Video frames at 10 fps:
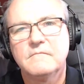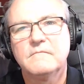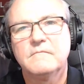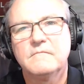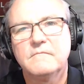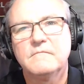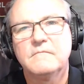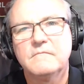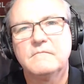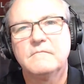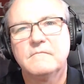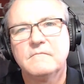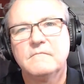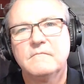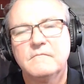
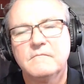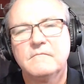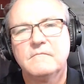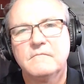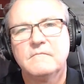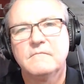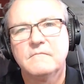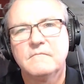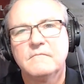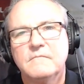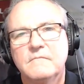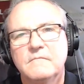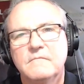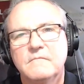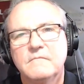
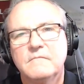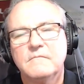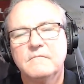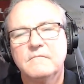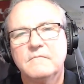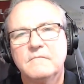The person shown says nothing.